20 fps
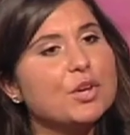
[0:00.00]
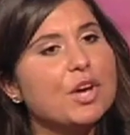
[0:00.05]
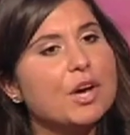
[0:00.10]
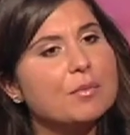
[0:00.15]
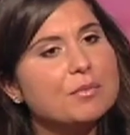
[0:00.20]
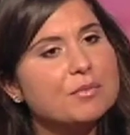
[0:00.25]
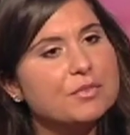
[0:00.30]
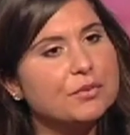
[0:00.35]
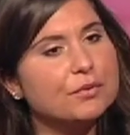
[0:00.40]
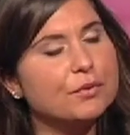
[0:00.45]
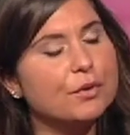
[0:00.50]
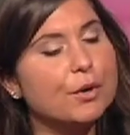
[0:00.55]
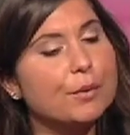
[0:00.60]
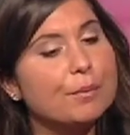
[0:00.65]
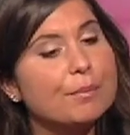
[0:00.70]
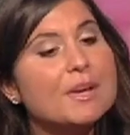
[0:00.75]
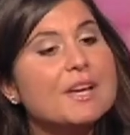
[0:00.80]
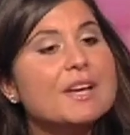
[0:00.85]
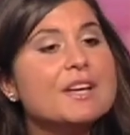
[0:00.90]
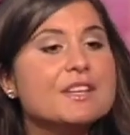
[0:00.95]
comes
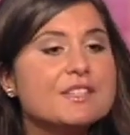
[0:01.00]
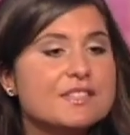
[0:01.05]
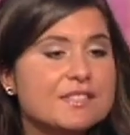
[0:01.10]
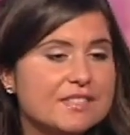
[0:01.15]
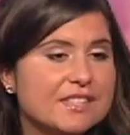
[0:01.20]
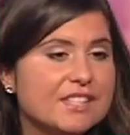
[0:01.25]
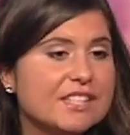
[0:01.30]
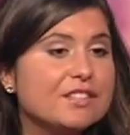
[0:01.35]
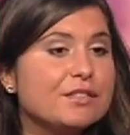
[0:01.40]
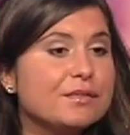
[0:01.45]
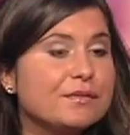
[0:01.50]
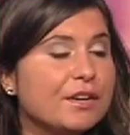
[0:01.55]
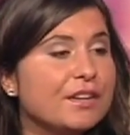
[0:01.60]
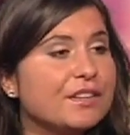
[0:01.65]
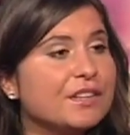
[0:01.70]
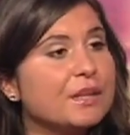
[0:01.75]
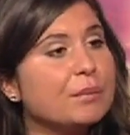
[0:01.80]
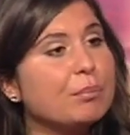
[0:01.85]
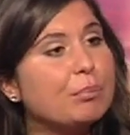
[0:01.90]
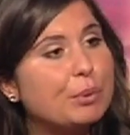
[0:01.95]
from seed
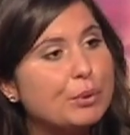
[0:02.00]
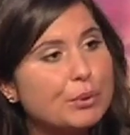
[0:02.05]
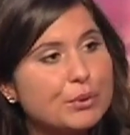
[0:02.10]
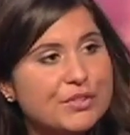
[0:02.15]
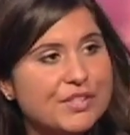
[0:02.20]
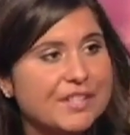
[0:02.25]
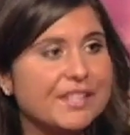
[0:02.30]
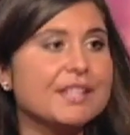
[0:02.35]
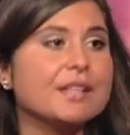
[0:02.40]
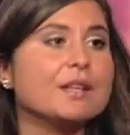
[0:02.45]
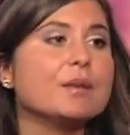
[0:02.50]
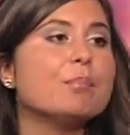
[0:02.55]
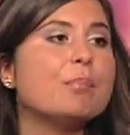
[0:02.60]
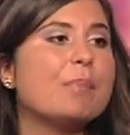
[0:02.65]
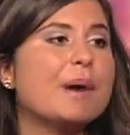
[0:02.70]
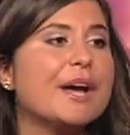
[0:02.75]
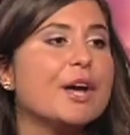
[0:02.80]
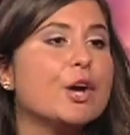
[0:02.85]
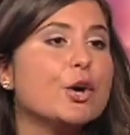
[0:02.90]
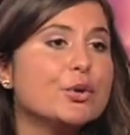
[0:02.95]
funding put in
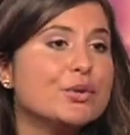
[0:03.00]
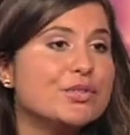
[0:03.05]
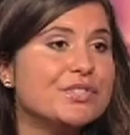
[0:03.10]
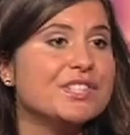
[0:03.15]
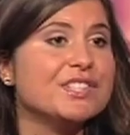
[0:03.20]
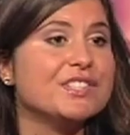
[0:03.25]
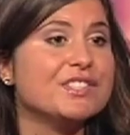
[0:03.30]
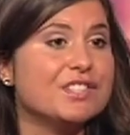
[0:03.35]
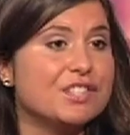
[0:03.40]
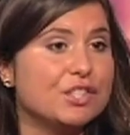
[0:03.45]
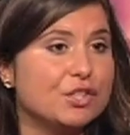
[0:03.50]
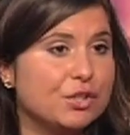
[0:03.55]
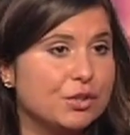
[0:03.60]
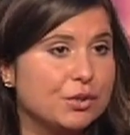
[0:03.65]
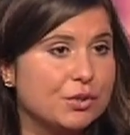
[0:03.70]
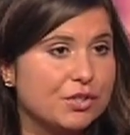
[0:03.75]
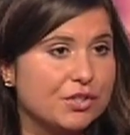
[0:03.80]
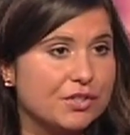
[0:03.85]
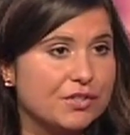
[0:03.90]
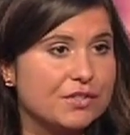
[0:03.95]
by host
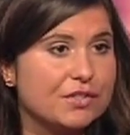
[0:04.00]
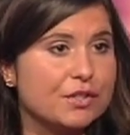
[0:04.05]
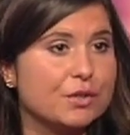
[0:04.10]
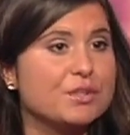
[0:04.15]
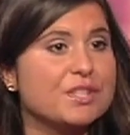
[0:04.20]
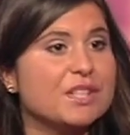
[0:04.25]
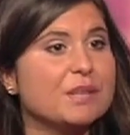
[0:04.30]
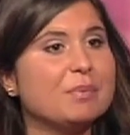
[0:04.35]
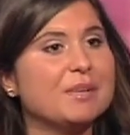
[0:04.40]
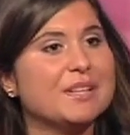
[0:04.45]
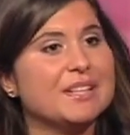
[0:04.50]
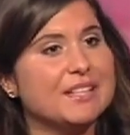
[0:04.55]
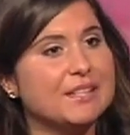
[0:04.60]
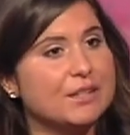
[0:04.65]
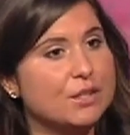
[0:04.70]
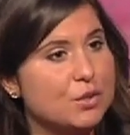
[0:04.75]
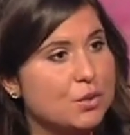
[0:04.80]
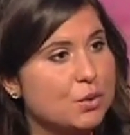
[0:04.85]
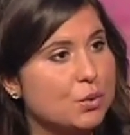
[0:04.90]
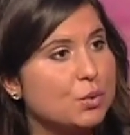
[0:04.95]
institutions. So typically
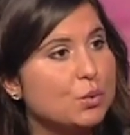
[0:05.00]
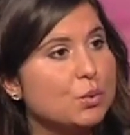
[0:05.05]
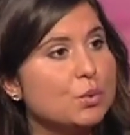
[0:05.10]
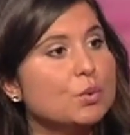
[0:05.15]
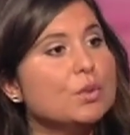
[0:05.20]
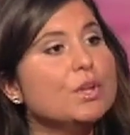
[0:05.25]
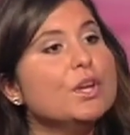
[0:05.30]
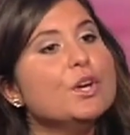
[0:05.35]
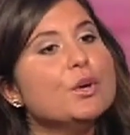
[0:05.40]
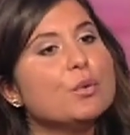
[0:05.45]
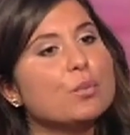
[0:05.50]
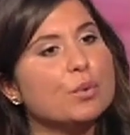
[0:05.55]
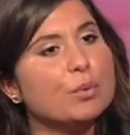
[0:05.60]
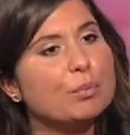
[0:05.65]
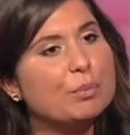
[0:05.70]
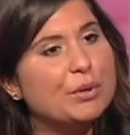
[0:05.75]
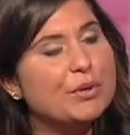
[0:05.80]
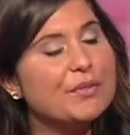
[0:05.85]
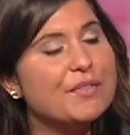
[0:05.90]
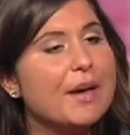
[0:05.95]
the school will
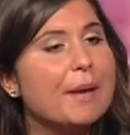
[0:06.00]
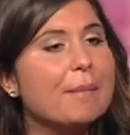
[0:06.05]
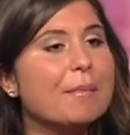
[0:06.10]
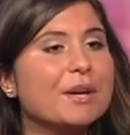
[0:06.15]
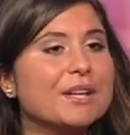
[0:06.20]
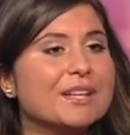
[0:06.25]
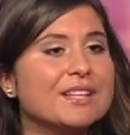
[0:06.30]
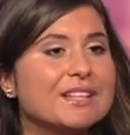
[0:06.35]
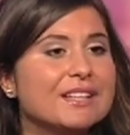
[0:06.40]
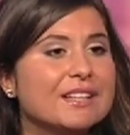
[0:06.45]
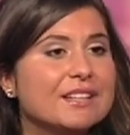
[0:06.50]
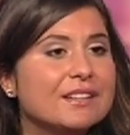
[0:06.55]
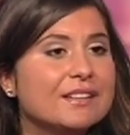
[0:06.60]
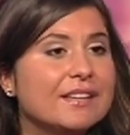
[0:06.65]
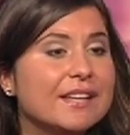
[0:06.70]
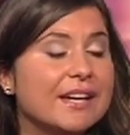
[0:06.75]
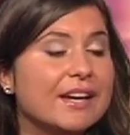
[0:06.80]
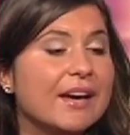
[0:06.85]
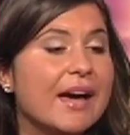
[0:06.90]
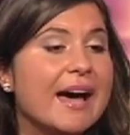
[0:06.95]
put that money in
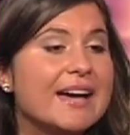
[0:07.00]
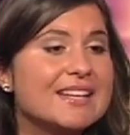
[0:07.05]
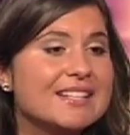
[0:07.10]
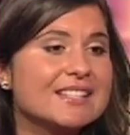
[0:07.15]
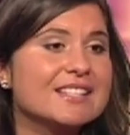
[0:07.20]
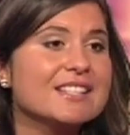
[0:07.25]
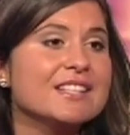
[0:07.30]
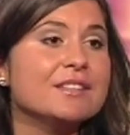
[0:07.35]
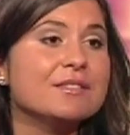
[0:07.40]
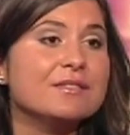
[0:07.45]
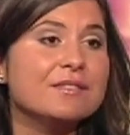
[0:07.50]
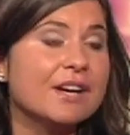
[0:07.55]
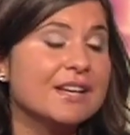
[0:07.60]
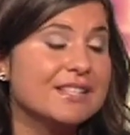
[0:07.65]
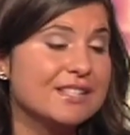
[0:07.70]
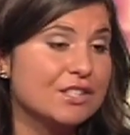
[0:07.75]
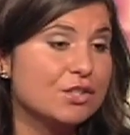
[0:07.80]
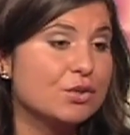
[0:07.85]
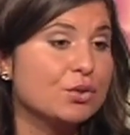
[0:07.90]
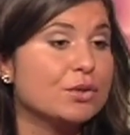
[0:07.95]
there as
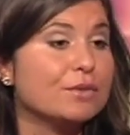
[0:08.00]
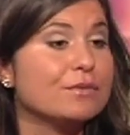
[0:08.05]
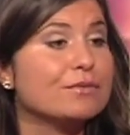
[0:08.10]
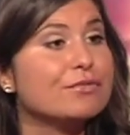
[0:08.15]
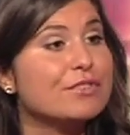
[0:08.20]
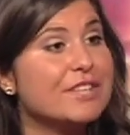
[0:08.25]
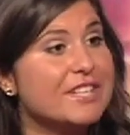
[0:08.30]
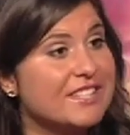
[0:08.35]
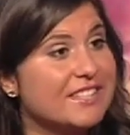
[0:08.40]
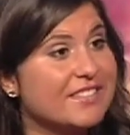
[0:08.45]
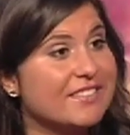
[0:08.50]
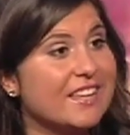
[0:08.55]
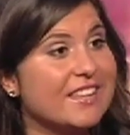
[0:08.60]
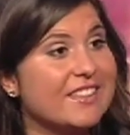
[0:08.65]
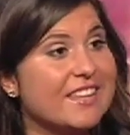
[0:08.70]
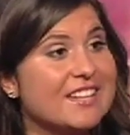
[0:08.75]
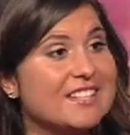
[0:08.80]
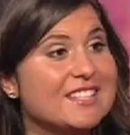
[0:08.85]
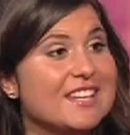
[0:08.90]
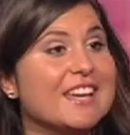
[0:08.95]
a sort of risk that
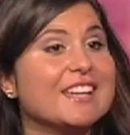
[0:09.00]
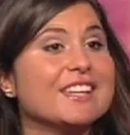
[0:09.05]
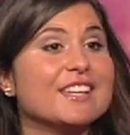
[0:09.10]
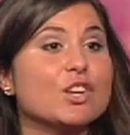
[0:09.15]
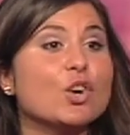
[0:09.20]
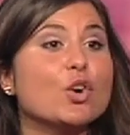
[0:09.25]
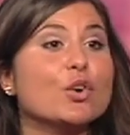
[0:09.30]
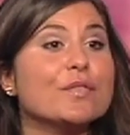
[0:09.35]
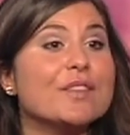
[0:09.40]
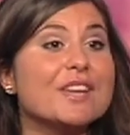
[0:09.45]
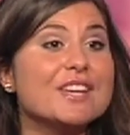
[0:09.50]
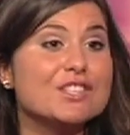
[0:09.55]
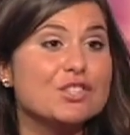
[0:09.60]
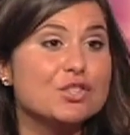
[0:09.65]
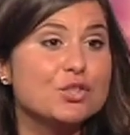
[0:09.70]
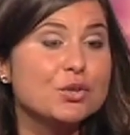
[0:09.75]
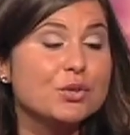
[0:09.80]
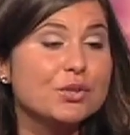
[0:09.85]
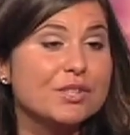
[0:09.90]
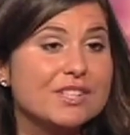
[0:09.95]
they're taking on their
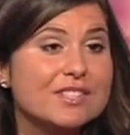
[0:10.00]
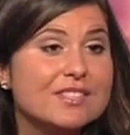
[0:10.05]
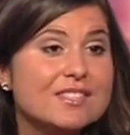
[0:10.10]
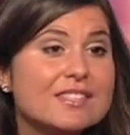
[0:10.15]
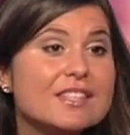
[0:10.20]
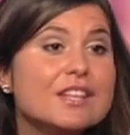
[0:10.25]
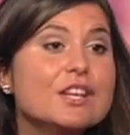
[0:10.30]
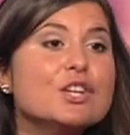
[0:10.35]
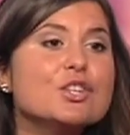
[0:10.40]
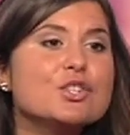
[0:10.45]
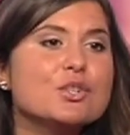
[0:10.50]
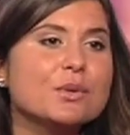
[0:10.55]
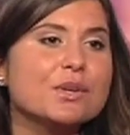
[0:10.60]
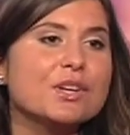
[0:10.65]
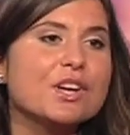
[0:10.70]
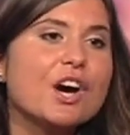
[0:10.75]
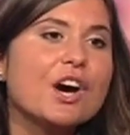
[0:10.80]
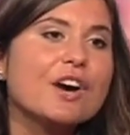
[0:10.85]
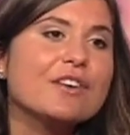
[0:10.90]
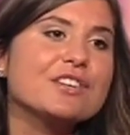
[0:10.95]
students to
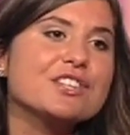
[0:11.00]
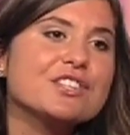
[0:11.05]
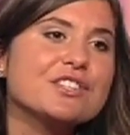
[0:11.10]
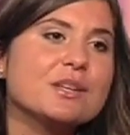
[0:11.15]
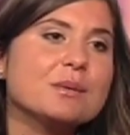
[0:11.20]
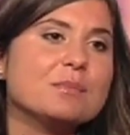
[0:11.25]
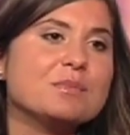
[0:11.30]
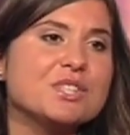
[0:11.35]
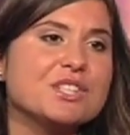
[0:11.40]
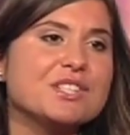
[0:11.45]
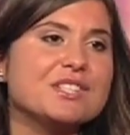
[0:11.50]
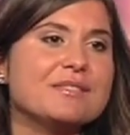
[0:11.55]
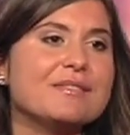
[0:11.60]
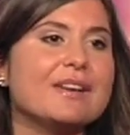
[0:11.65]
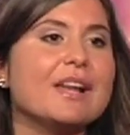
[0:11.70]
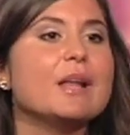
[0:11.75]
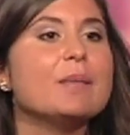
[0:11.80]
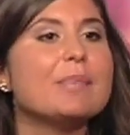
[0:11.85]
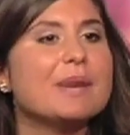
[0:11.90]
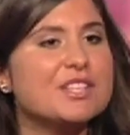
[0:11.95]
encourage them to
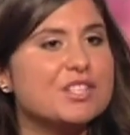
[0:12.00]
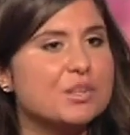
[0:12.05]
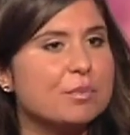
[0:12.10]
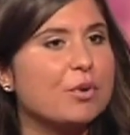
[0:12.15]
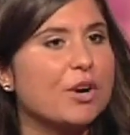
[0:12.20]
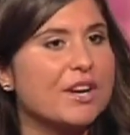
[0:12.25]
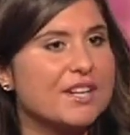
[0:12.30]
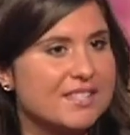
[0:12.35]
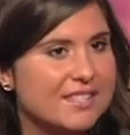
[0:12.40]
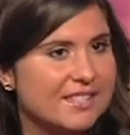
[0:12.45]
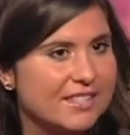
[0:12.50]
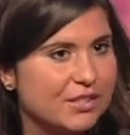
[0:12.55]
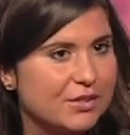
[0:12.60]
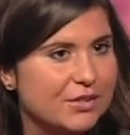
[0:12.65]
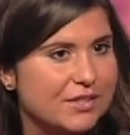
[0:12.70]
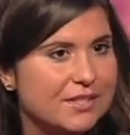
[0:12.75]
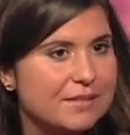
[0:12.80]
develop enterprise skills.